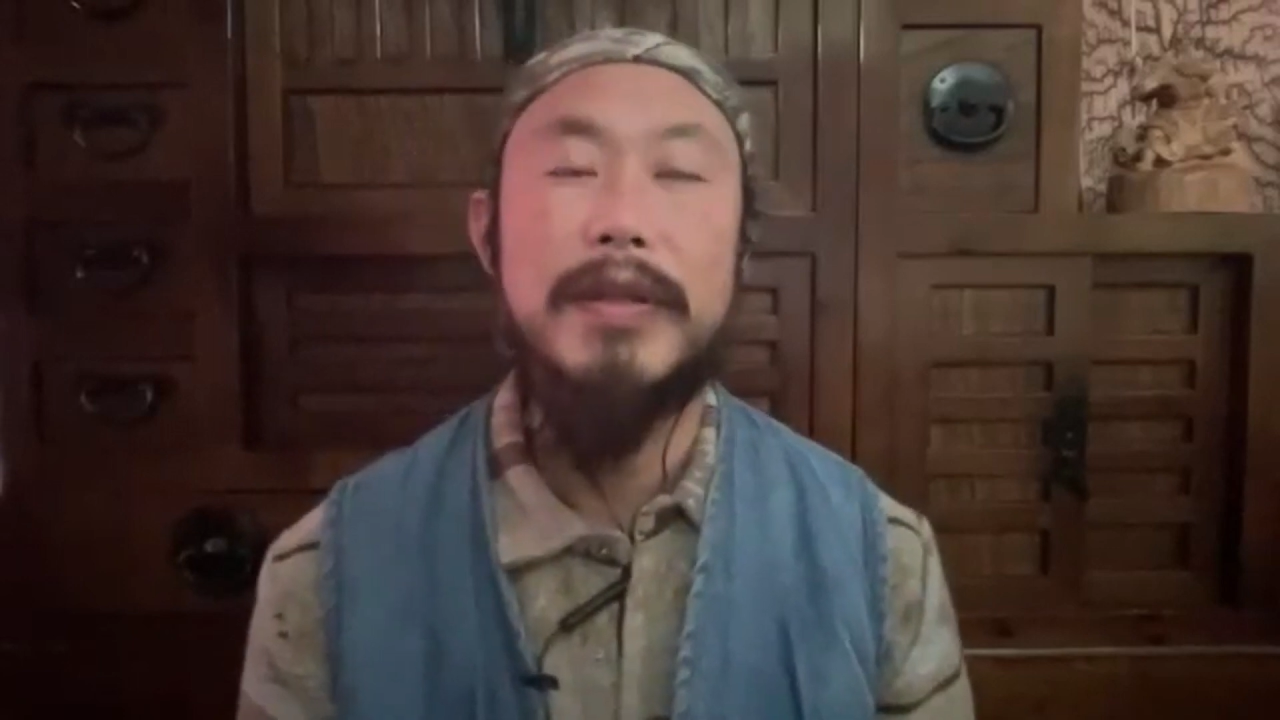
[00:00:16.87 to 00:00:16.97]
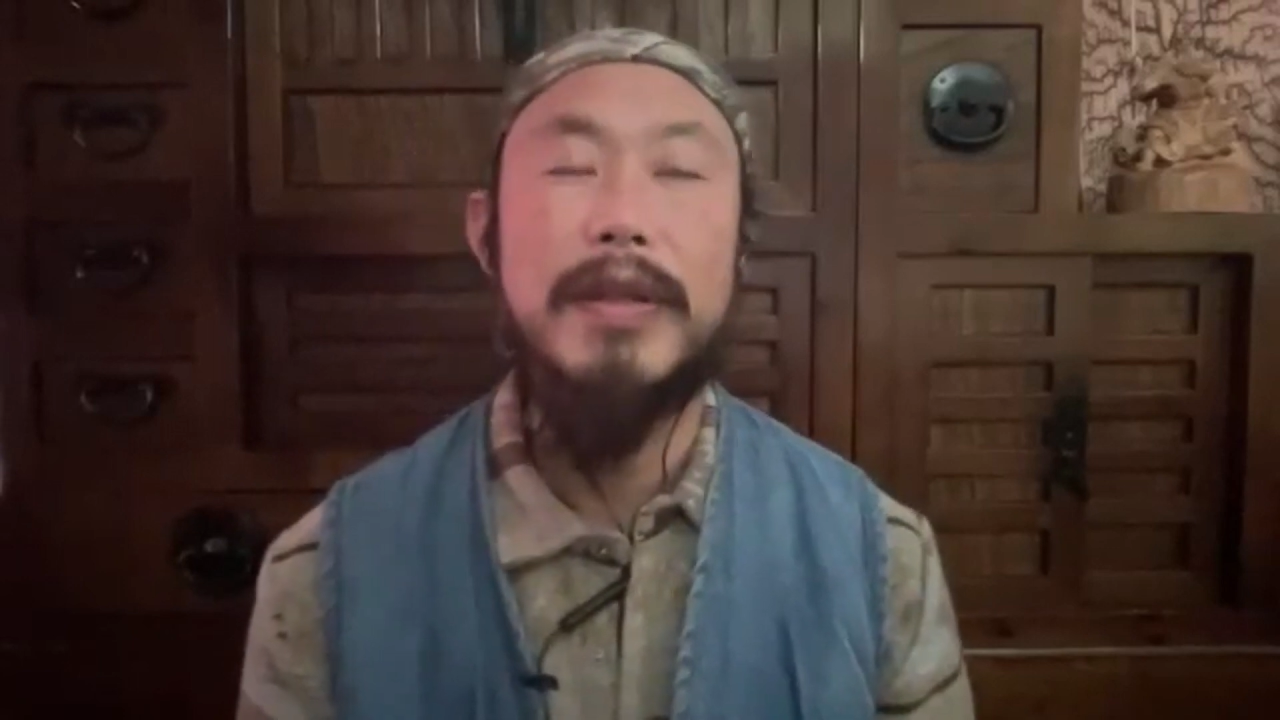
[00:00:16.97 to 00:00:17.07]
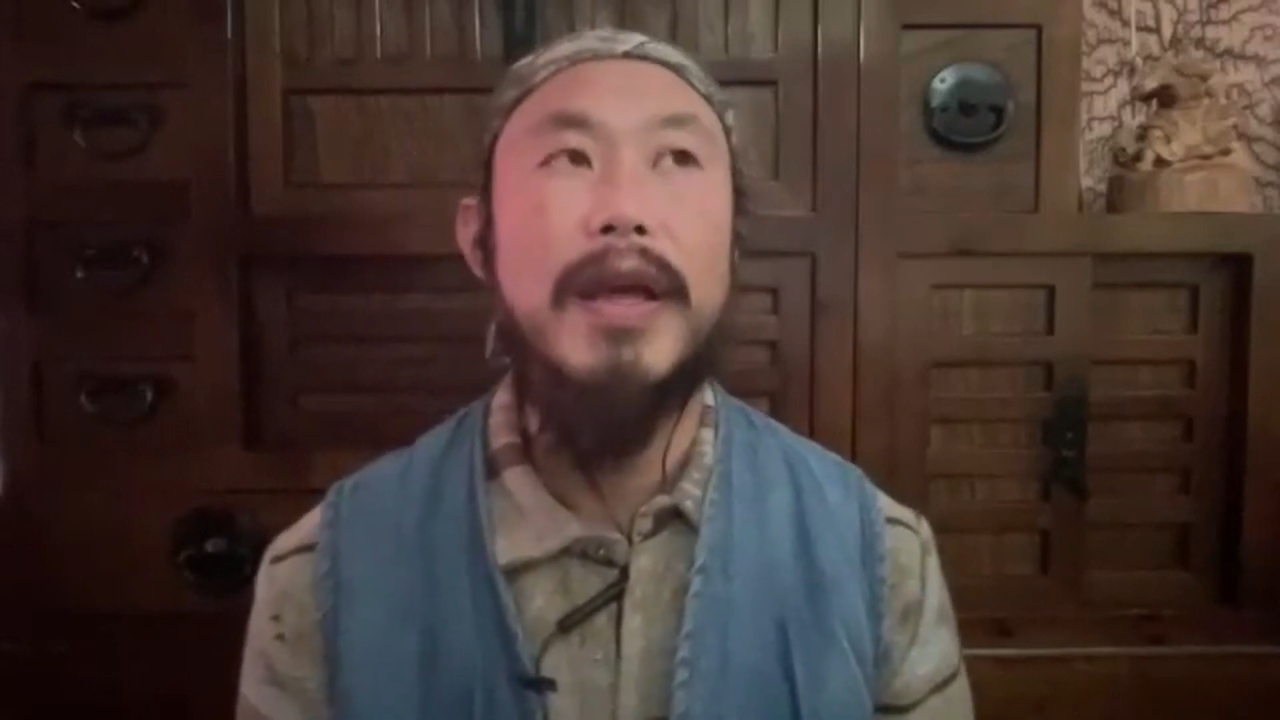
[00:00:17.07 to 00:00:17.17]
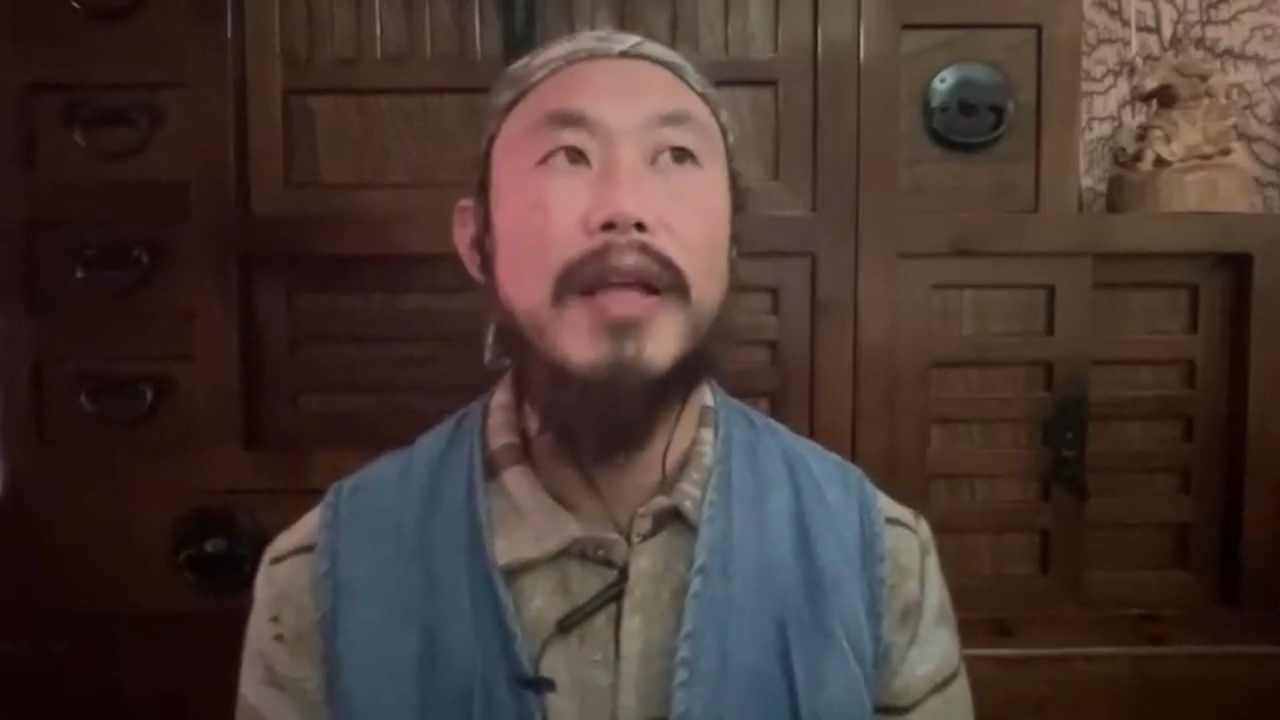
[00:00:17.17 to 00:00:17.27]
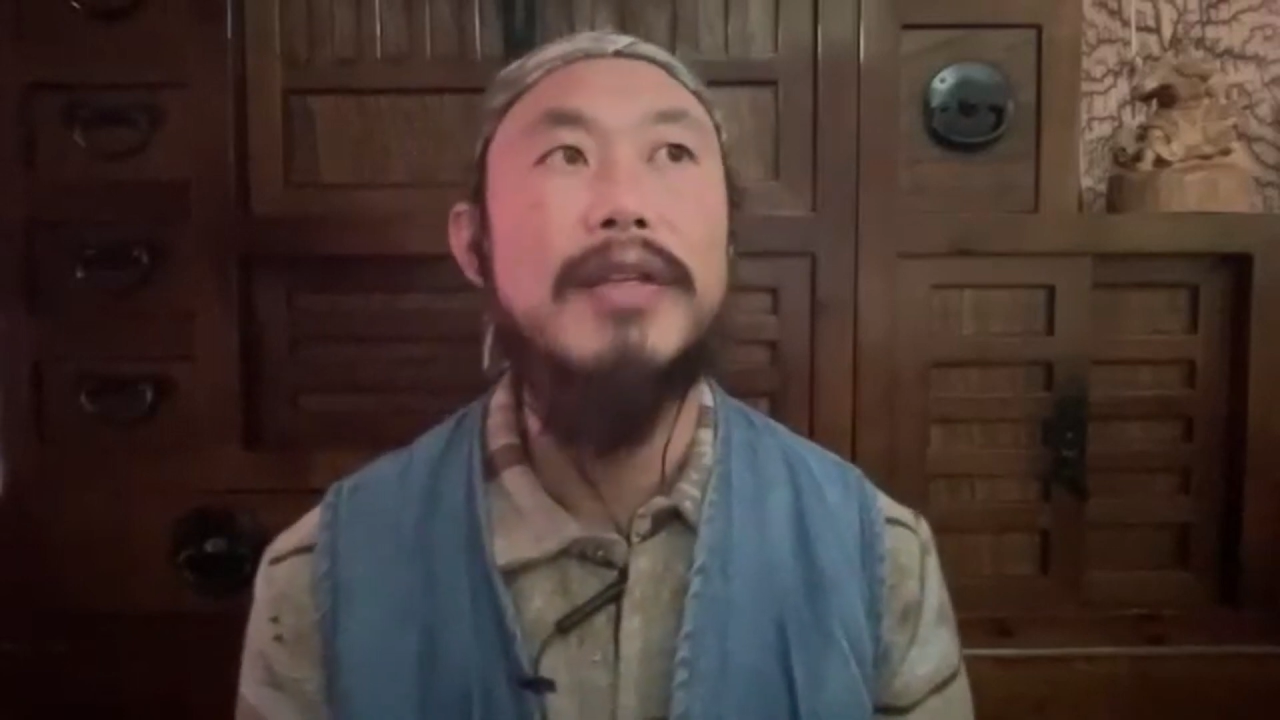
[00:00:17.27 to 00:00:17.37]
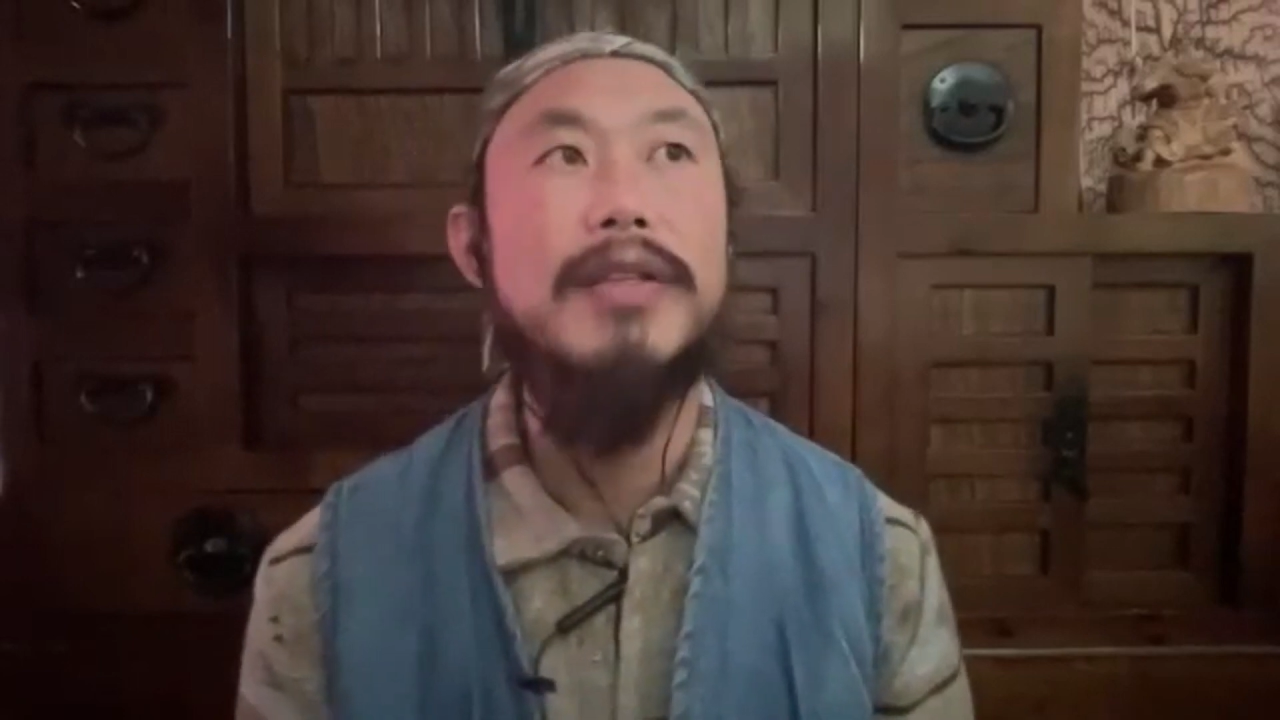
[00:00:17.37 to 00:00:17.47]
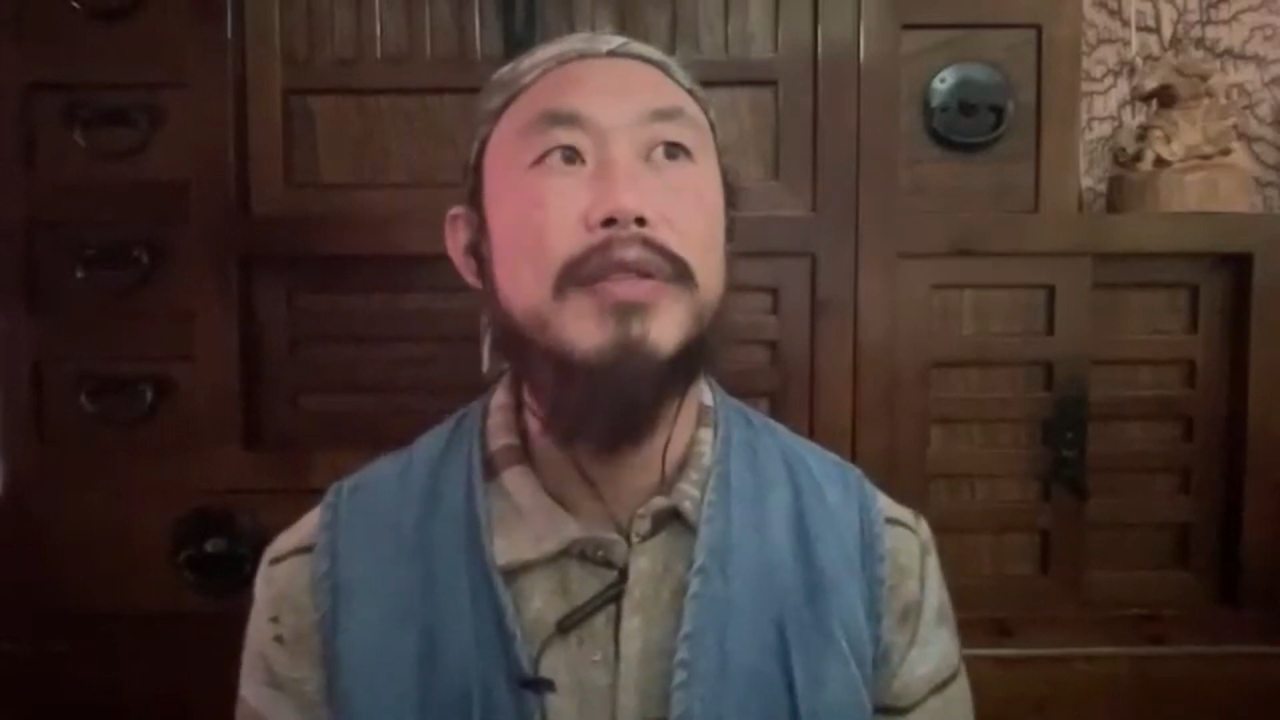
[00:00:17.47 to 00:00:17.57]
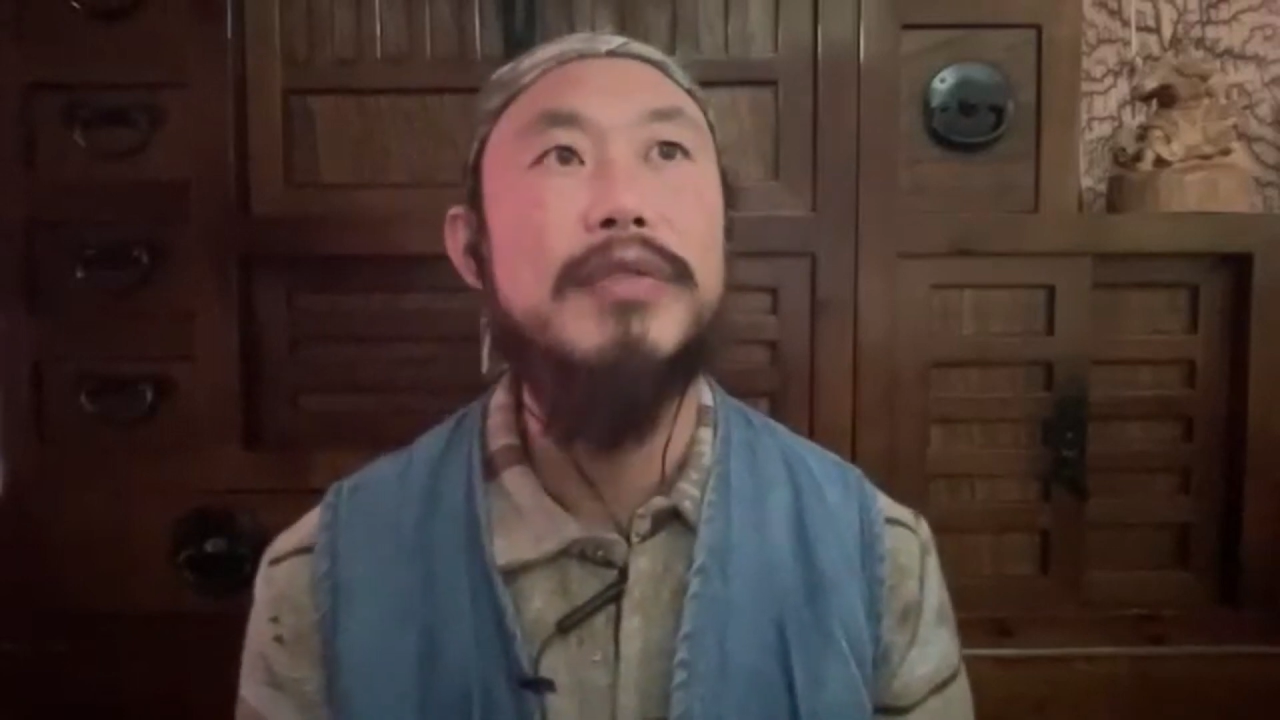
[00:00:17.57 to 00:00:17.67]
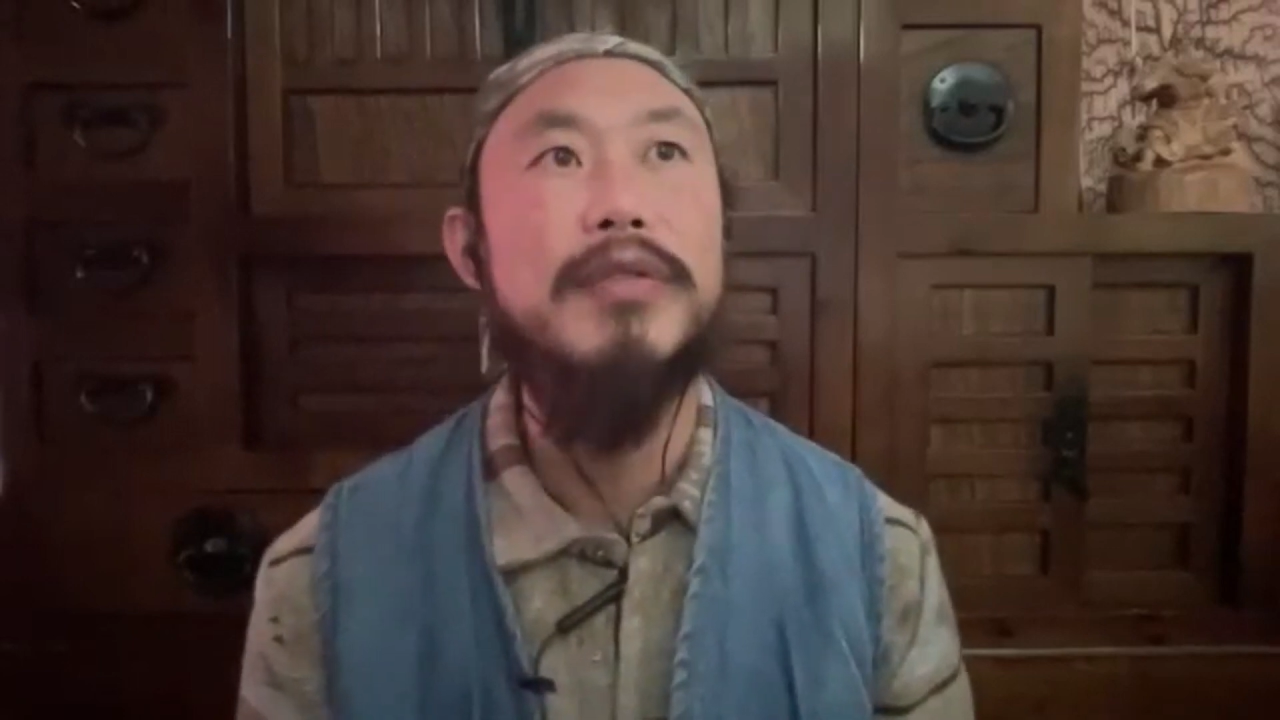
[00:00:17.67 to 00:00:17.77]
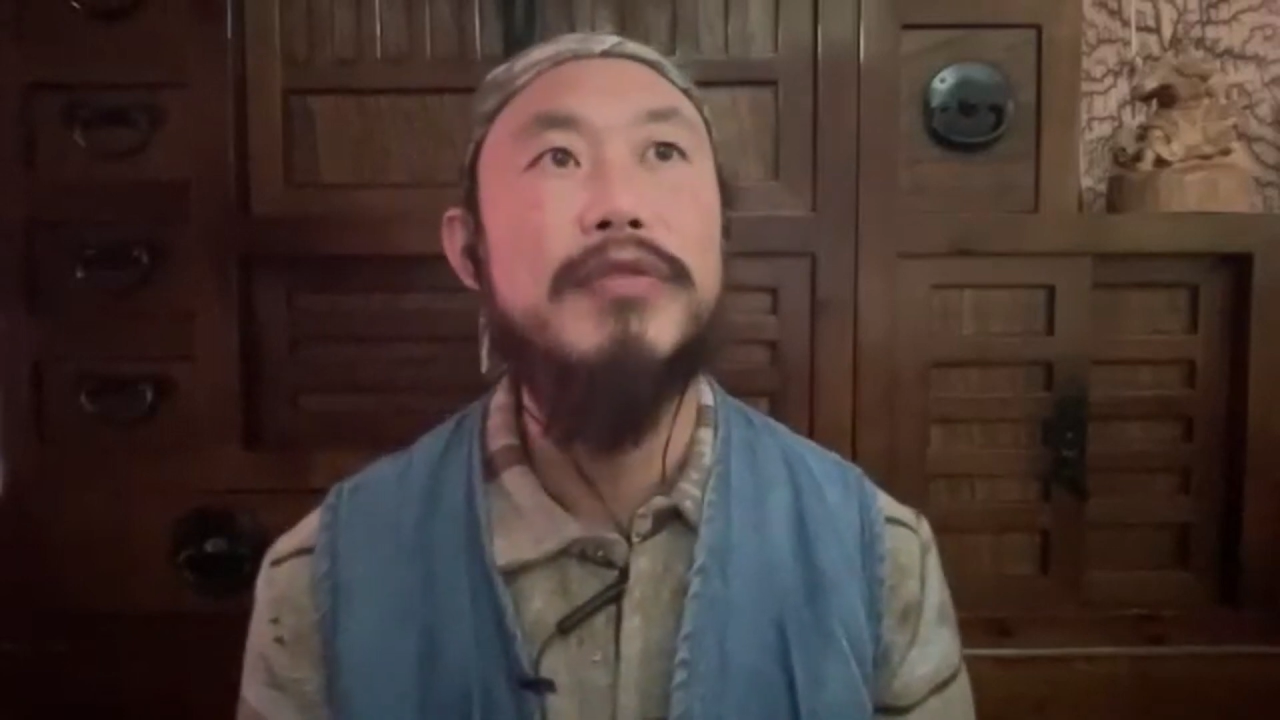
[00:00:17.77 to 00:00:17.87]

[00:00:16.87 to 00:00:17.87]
that different